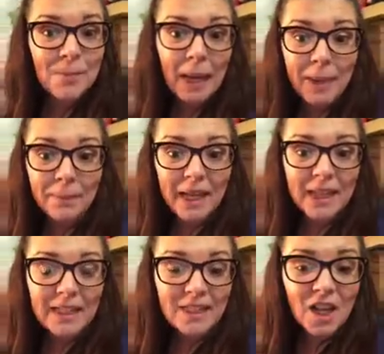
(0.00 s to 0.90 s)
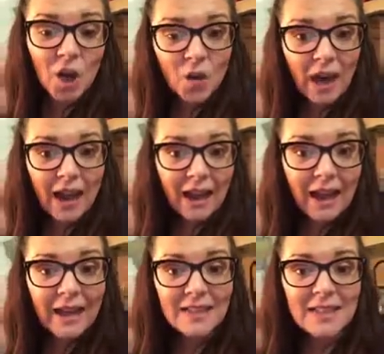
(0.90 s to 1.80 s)
by being so
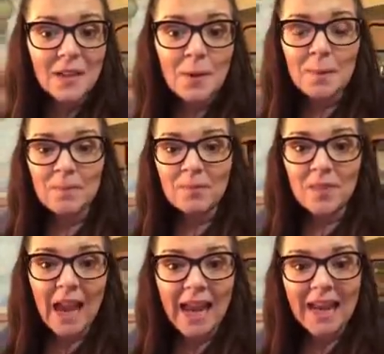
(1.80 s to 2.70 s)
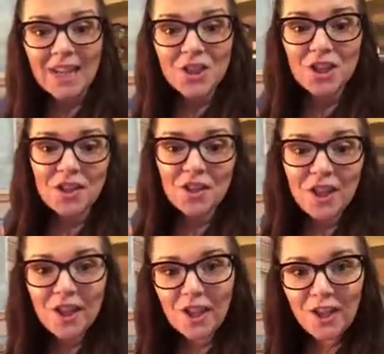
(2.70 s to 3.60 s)
kind. Hey,
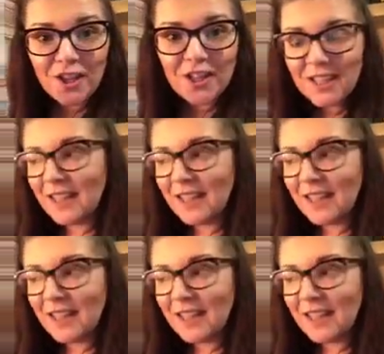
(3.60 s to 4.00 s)
Jonathan.